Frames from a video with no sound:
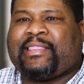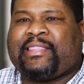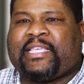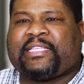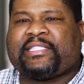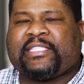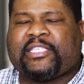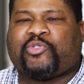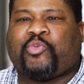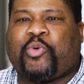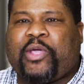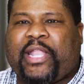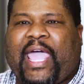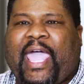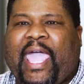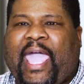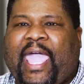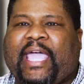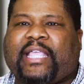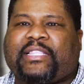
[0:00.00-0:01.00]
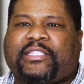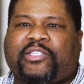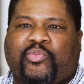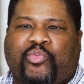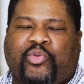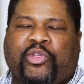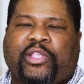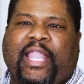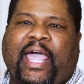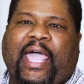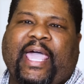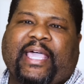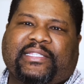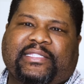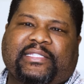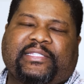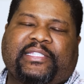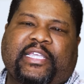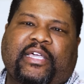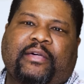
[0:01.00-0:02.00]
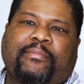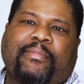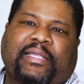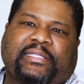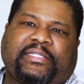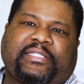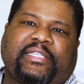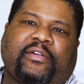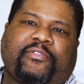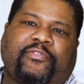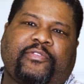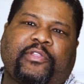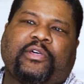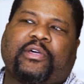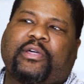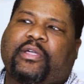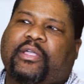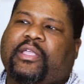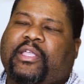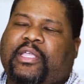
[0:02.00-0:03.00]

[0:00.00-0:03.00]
This is when I had to realize and tell myself, look,